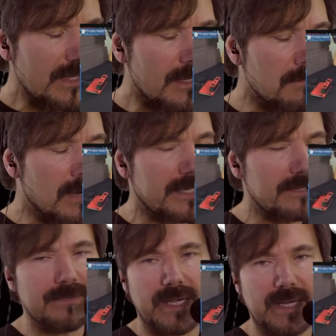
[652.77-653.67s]

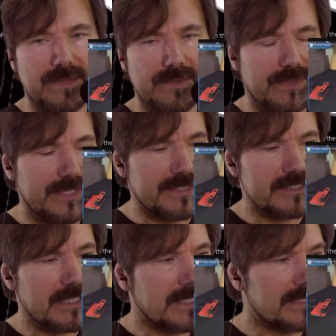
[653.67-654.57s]
modify the
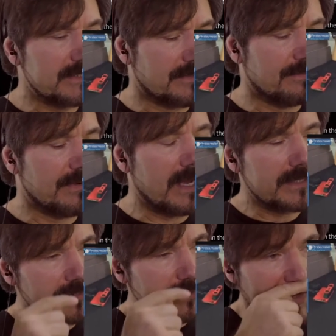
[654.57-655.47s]
size of the
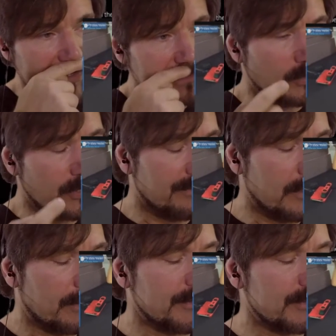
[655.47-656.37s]
voxel. That's one of the
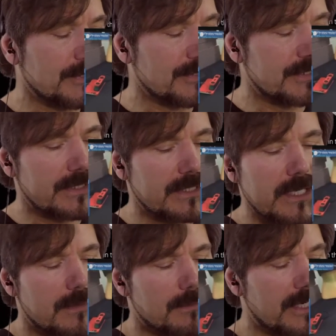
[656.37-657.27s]
variables built in.
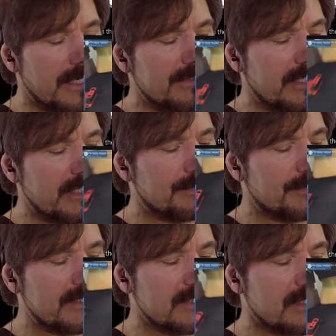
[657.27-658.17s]
But I've developed
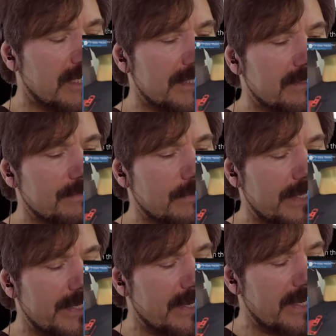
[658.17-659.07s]
a slider for
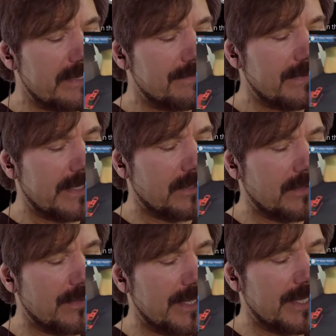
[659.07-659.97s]
that, and I have
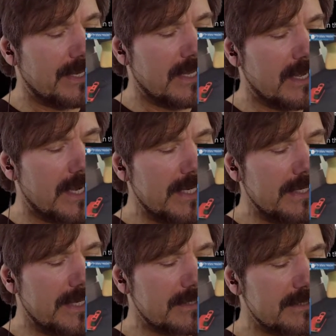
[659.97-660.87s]
found that I can
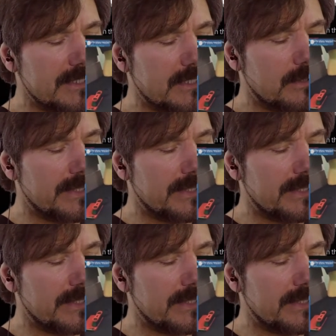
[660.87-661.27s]
actually go